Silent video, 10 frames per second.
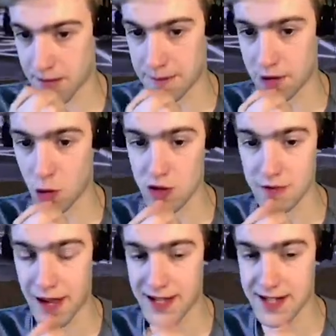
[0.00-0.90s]
mean, all of
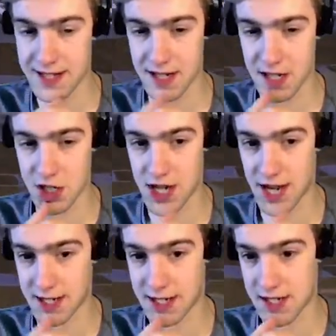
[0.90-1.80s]
my hits are shad
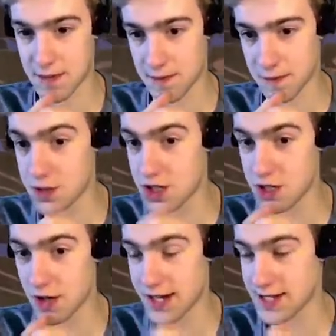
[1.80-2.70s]
hits, which is
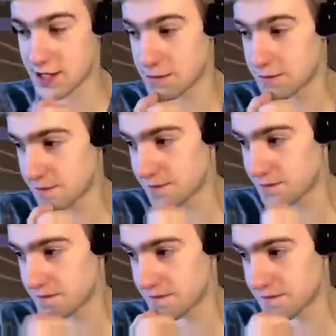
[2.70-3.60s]
not ideal.
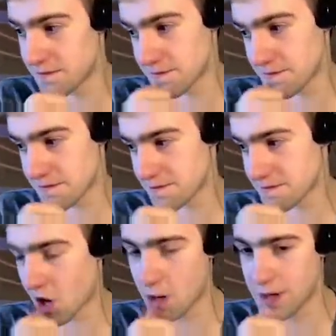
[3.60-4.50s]

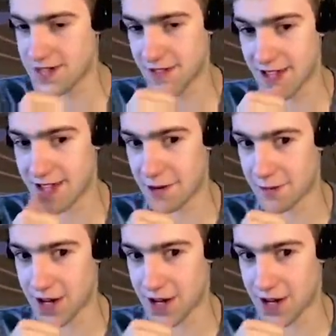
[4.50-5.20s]
I always forget that when I